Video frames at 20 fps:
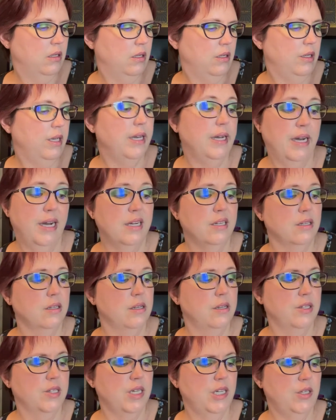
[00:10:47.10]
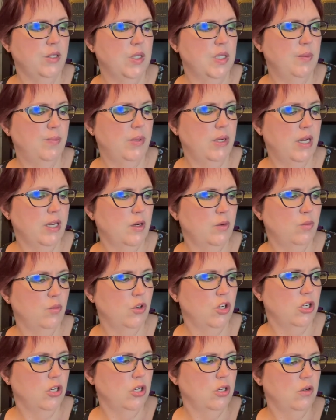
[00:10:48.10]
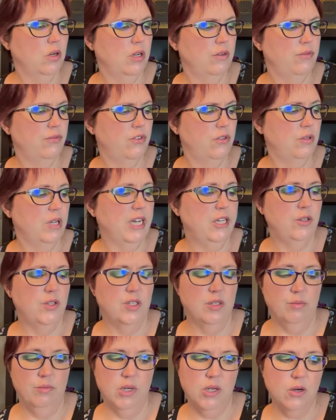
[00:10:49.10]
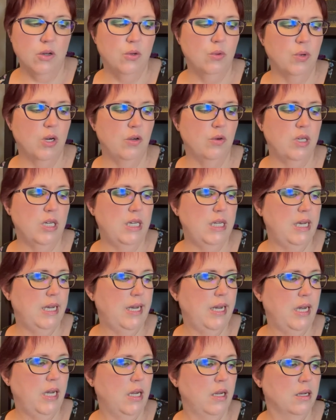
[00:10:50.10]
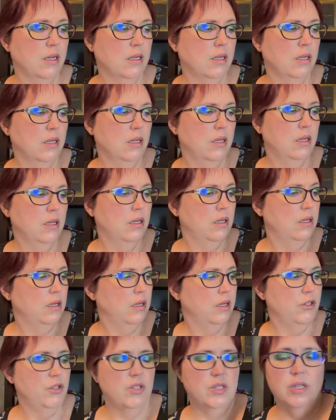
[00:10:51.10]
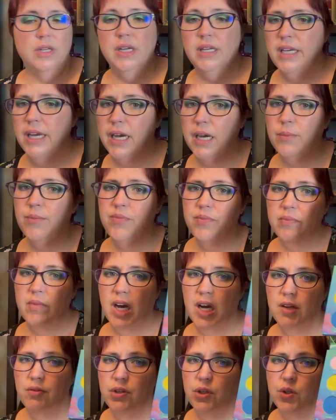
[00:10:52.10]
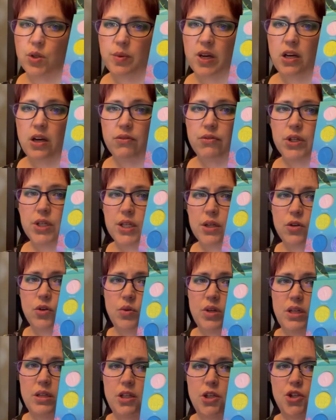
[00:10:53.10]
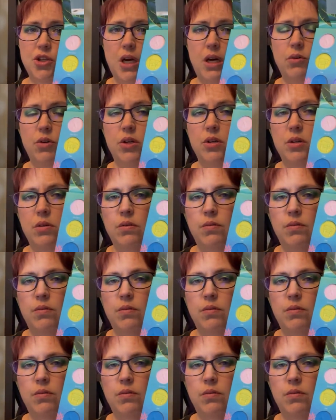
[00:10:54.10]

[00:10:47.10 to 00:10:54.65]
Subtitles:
Yeah, because I used the bottom row, I used the middle row today. I've used about every single one of these shadows.